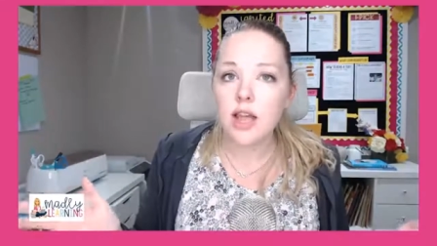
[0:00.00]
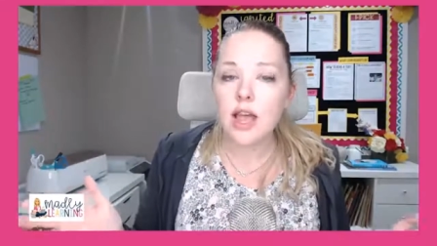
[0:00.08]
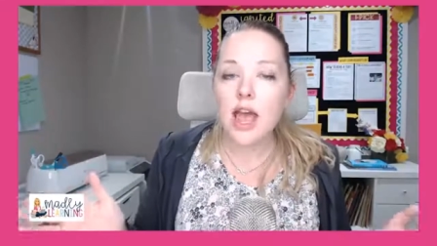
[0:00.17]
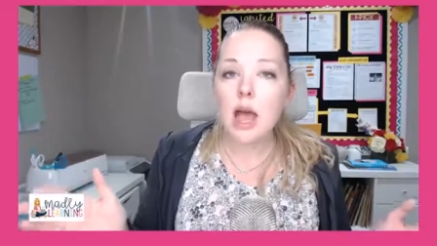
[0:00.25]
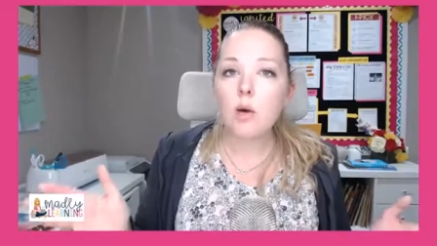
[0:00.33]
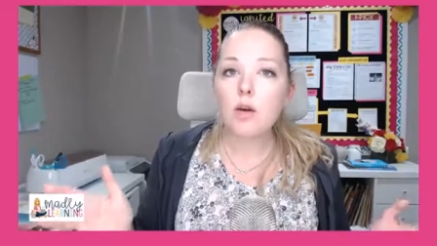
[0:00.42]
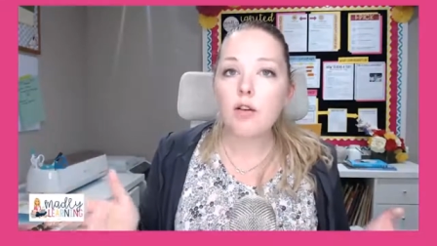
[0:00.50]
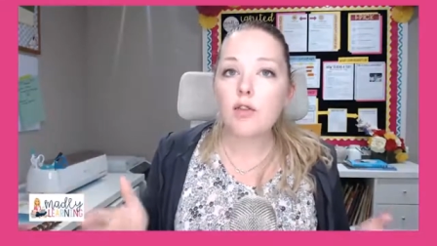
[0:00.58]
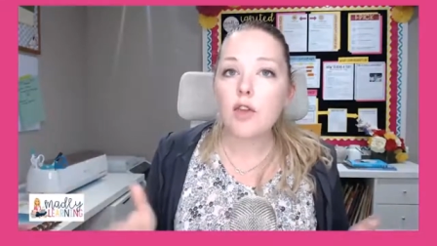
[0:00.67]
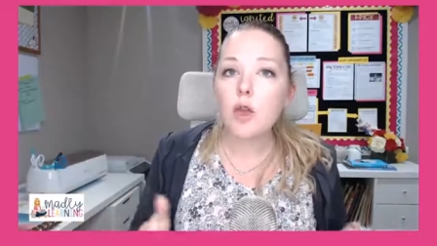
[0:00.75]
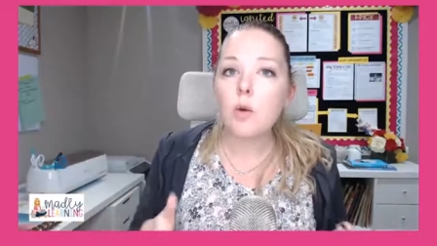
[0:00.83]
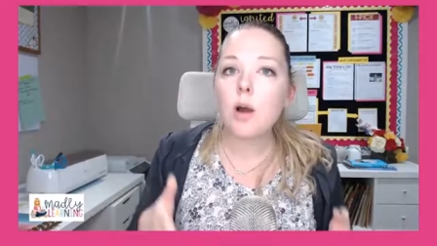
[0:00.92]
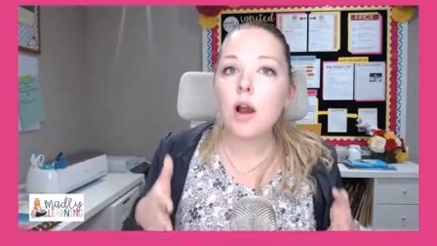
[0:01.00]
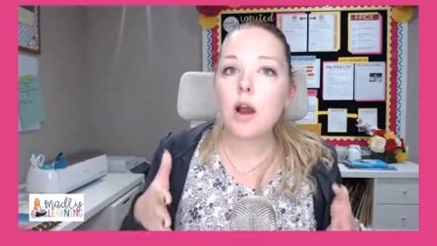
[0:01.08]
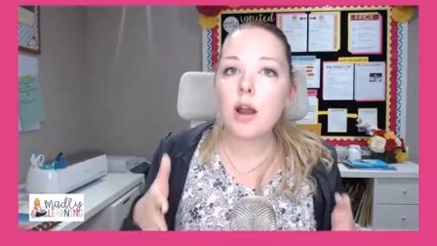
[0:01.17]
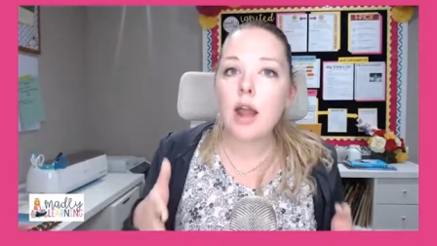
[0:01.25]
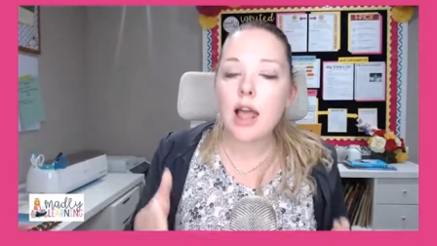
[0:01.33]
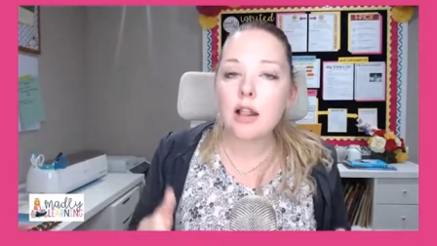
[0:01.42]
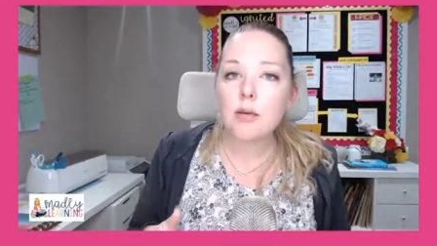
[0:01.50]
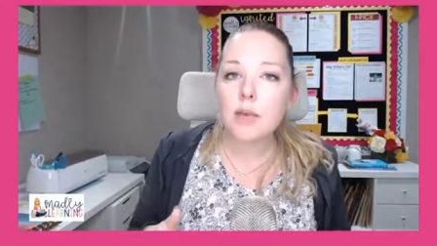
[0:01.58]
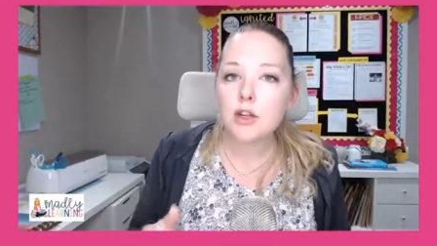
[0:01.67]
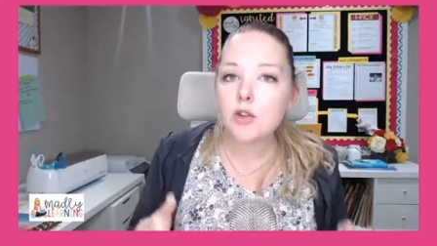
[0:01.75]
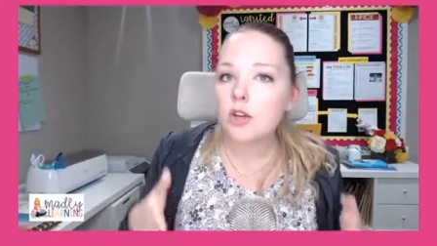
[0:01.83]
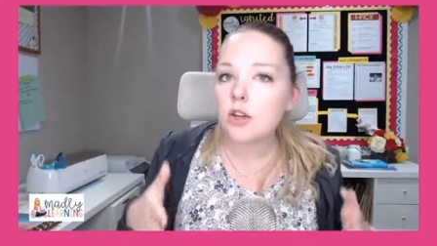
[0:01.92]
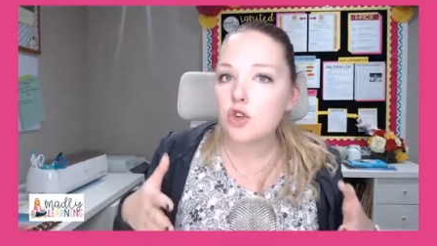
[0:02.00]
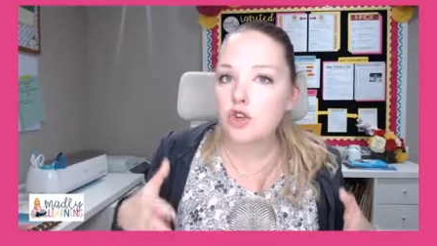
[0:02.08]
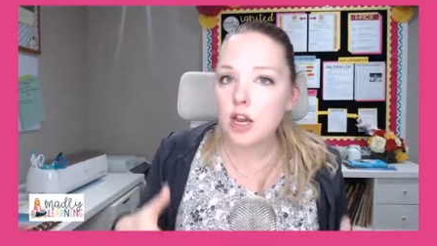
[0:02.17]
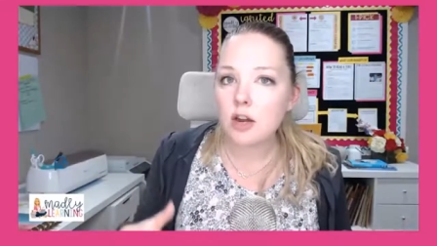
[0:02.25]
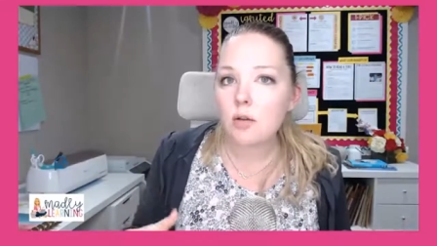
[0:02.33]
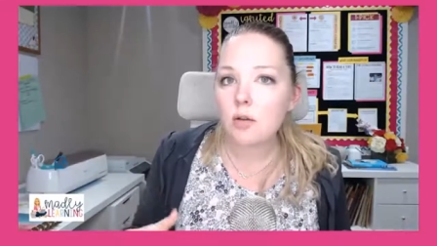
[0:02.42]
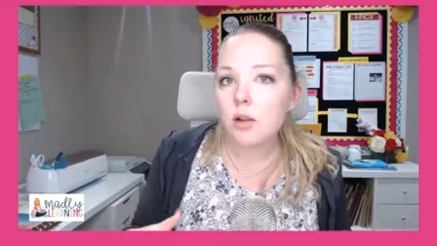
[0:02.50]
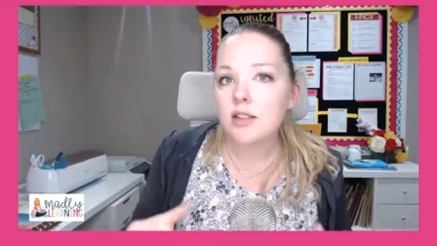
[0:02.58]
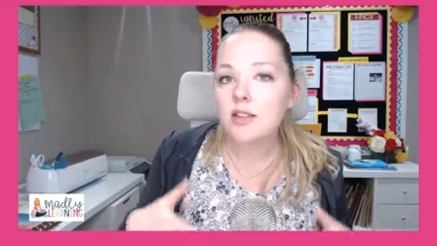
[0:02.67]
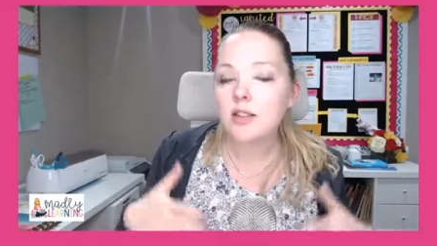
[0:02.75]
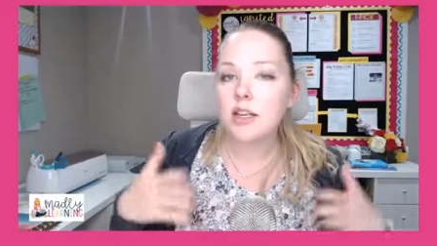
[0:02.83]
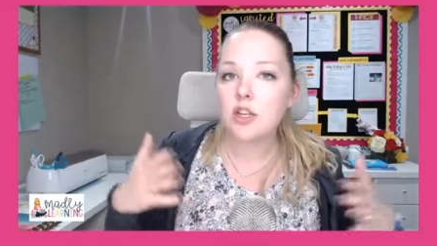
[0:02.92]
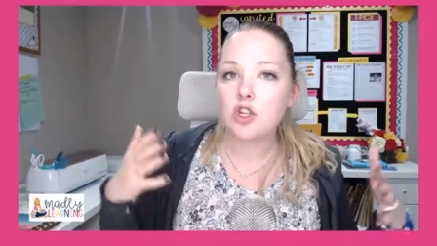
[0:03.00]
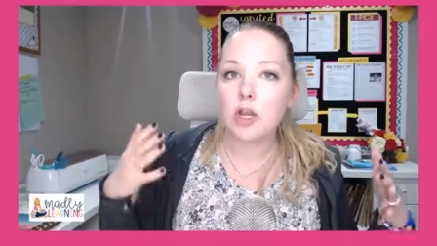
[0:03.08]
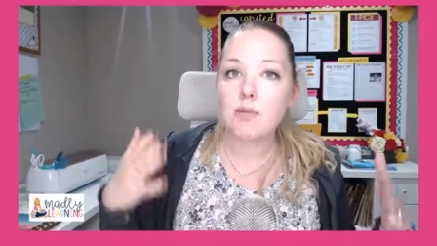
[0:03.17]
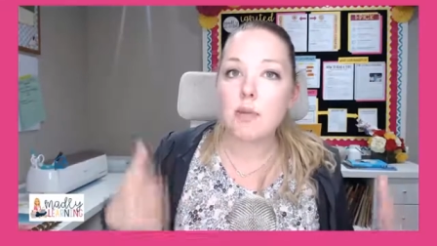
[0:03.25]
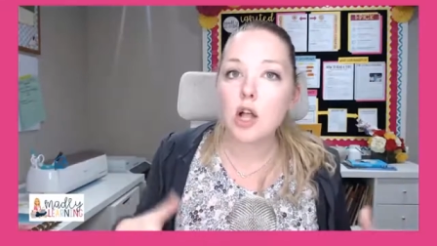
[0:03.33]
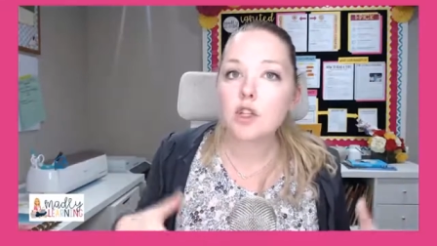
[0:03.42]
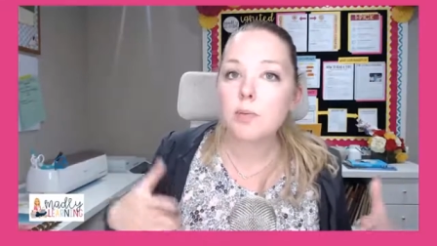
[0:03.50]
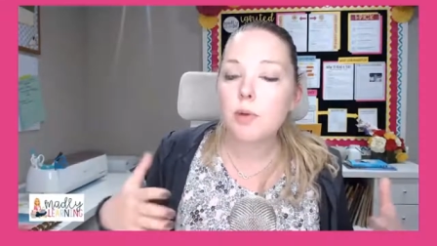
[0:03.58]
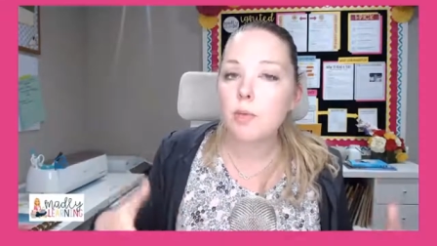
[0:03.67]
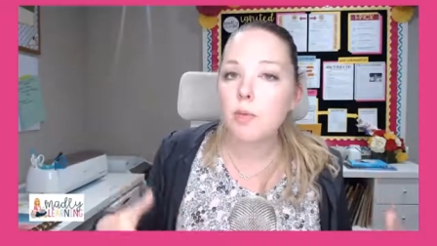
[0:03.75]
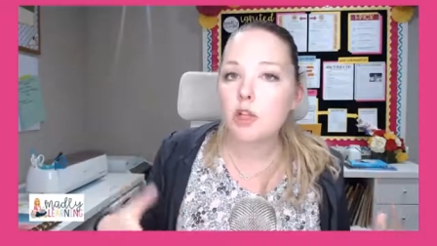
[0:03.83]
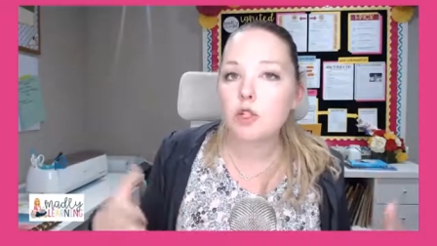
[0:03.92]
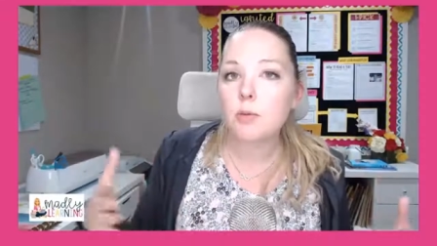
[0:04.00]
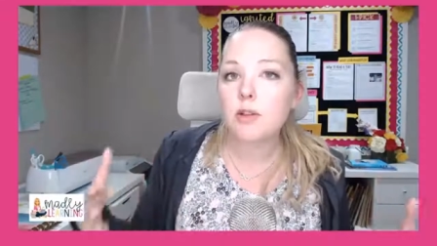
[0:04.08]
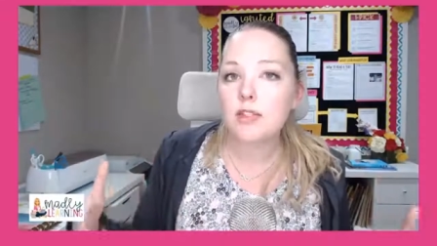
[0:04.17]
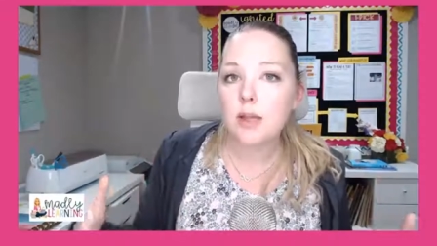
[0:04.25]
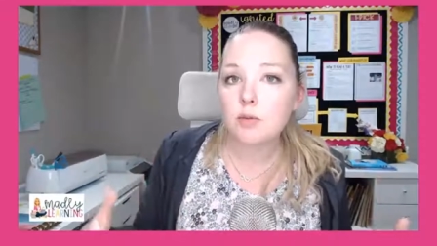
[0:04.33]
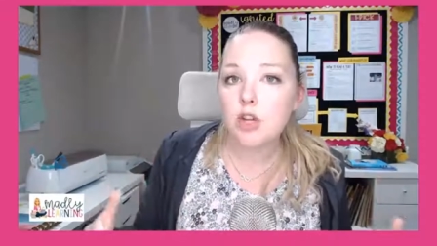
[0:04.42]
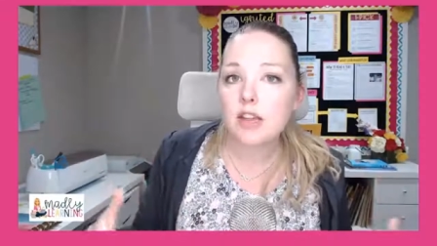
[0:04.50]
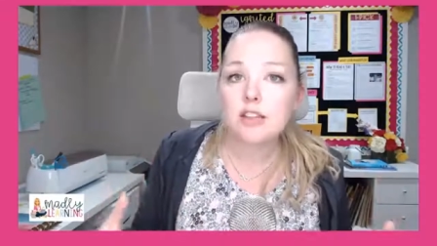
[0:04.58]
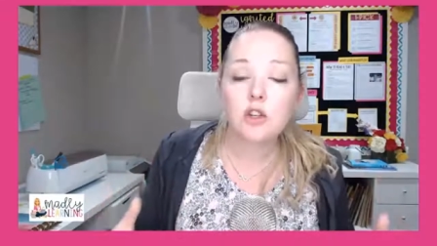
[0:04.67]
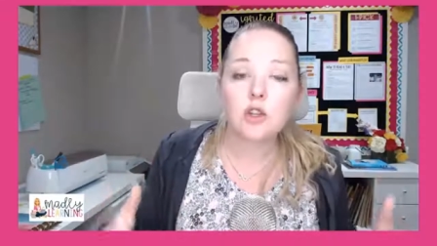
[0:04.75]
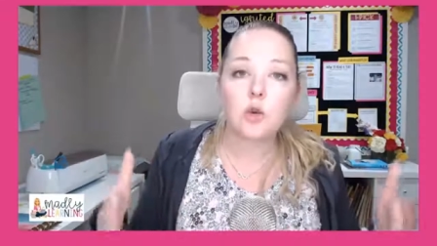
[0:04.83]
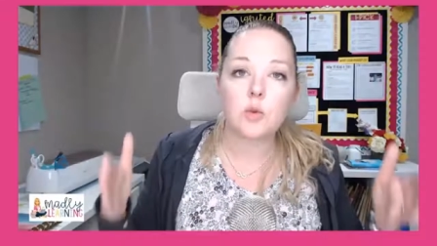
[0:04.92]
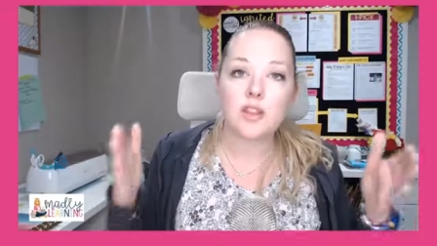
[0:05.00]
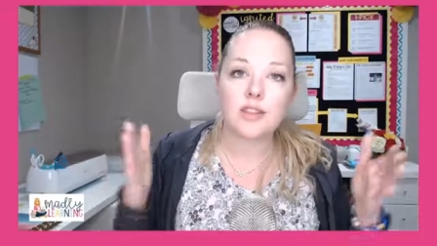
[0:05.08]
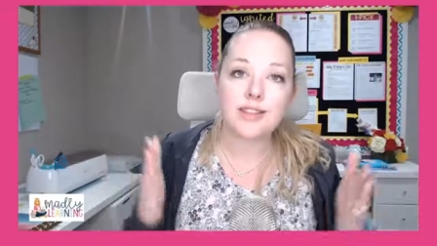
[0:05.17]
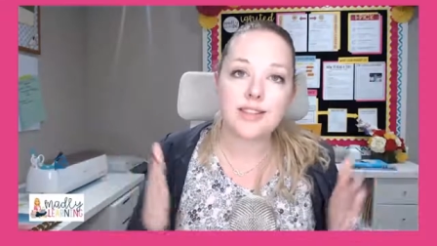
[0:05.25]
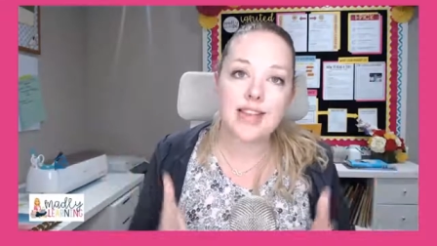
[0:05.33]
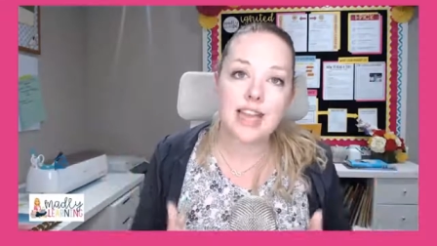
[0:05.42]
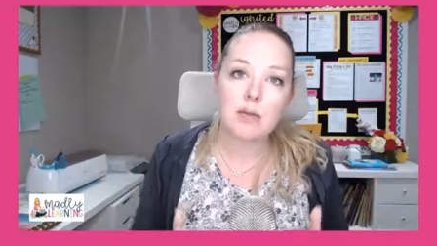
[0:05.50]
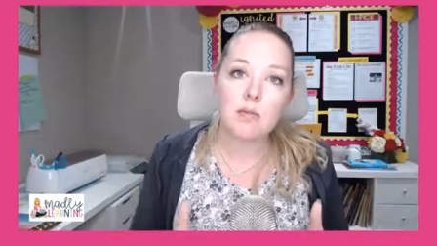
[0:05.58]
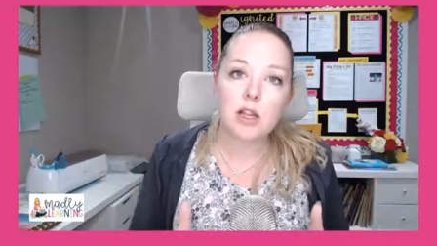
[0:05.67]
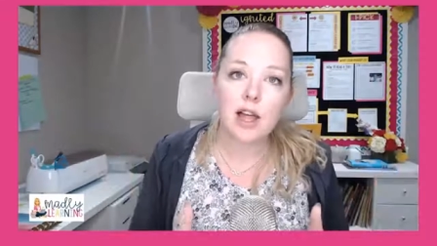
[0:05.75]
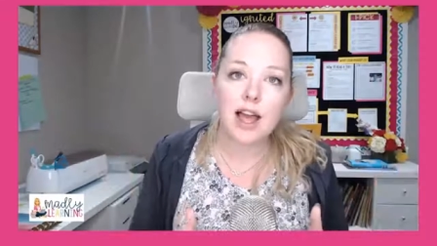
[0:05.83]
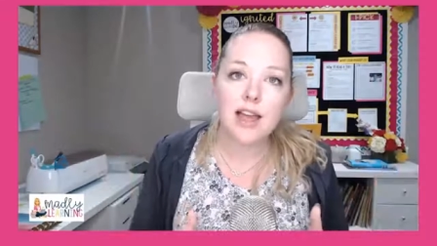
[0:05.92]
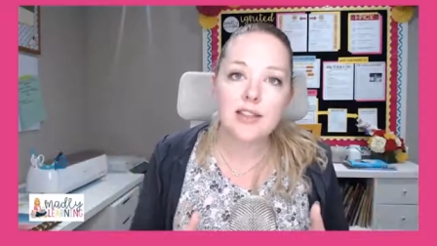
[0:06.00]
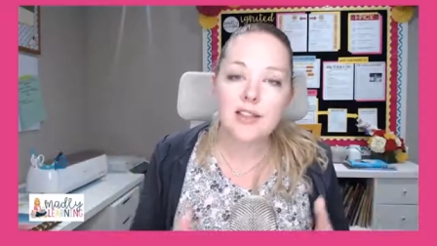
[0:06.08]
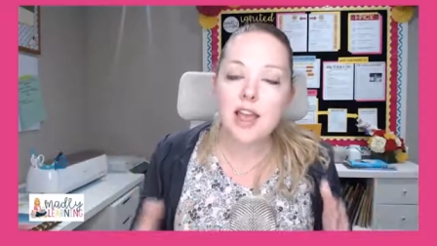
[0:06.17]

However, if you are an elementary generalist teaching multiple, multiple subjects to the same class,